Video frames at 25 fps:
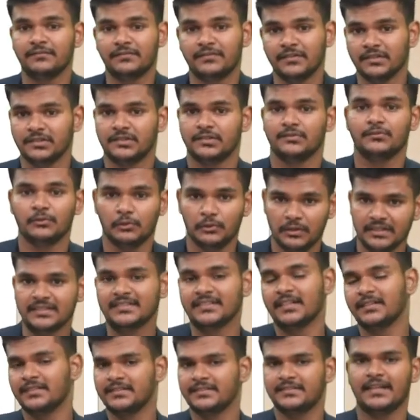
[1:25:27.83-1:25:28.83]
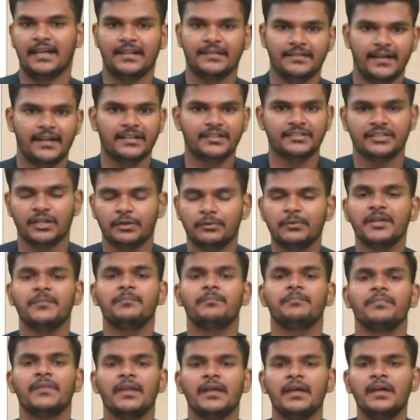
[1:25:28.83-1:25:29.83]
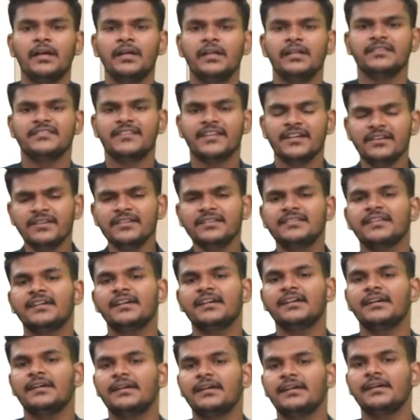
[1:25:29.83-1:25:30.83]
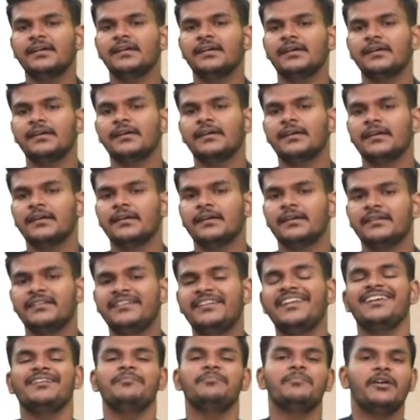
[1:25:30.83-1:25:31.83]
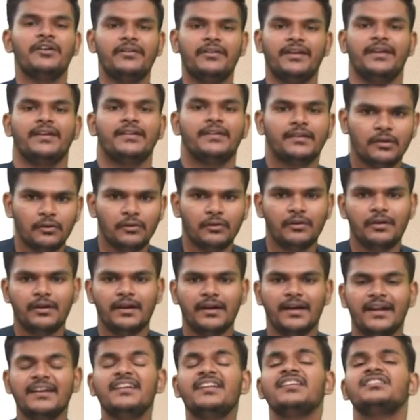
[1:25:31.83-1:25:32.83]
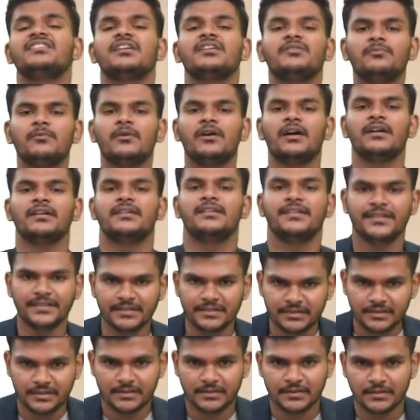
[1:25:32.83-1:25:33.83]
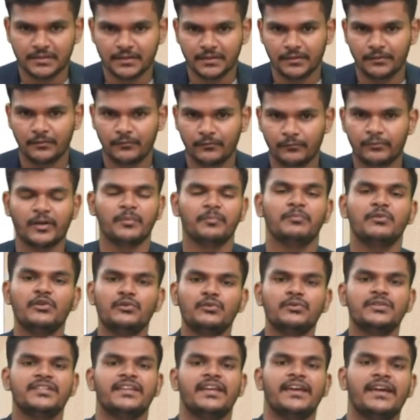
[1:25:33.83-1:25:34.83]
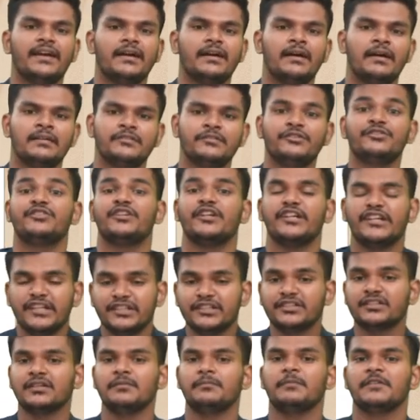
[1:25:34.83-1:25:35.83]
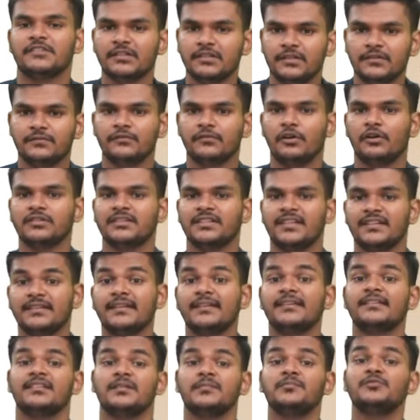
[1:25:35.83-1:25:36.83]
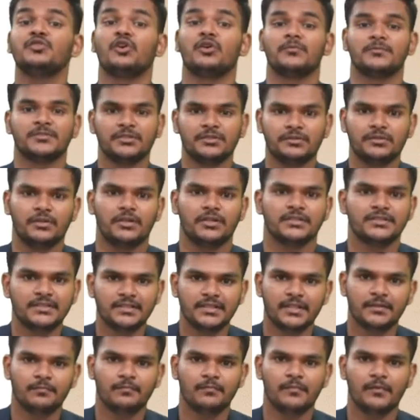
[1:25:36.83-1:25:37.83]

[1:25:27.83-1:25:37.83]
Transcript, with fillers: First of all, let's understand that, shall we? There is a demerit or a disadvantage from using the traditional method of costing, that is absorption costing.